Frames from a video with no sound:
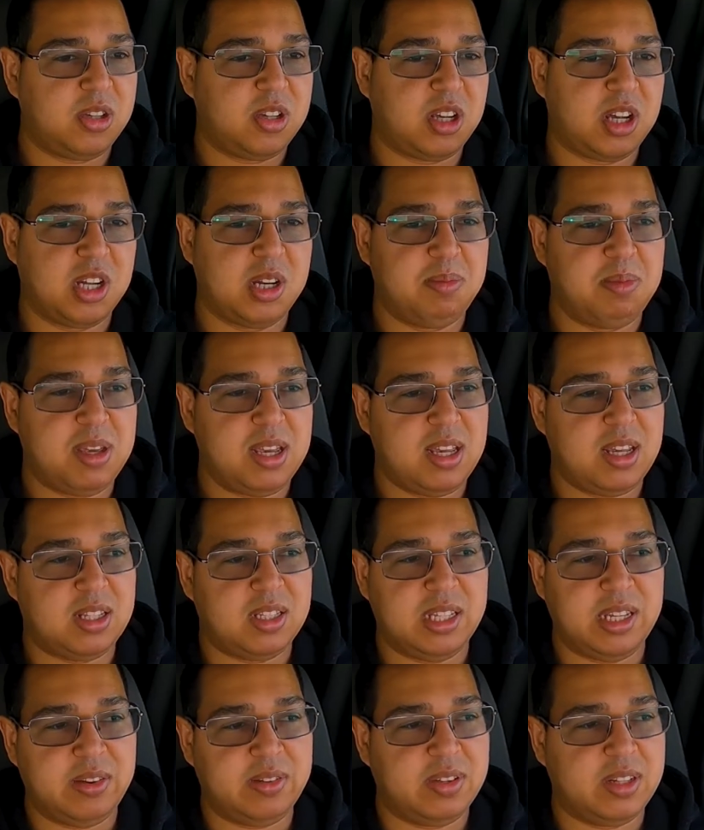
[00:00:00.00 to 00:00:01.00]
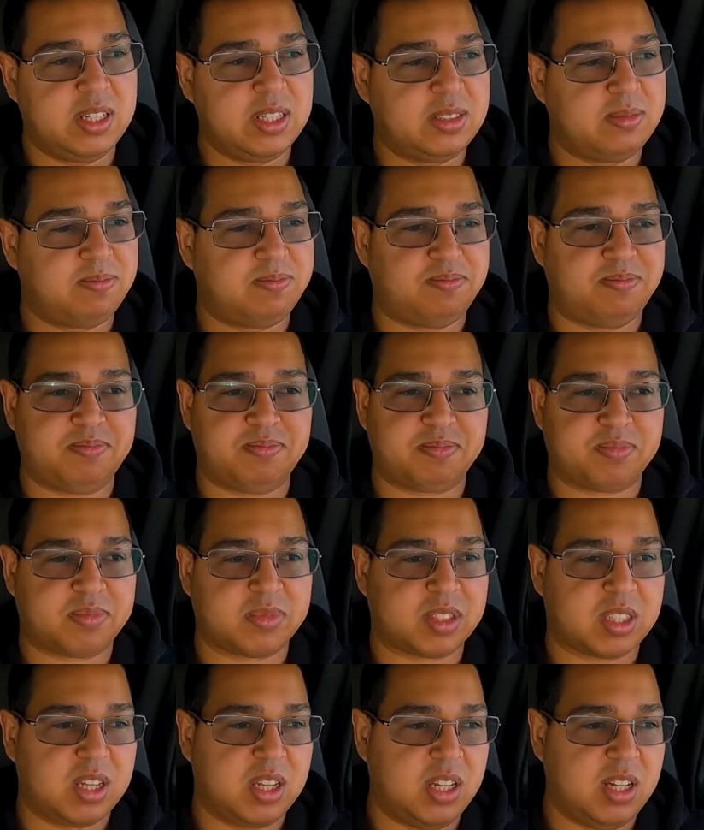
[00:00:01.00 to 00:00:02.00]
you're going to be leaving,
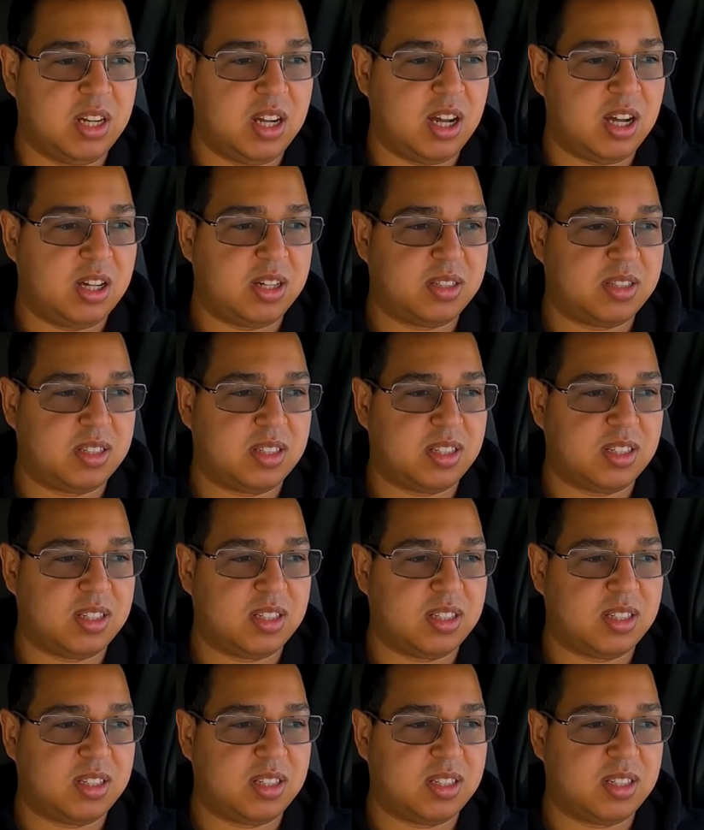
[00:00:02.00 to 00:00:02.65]
you know,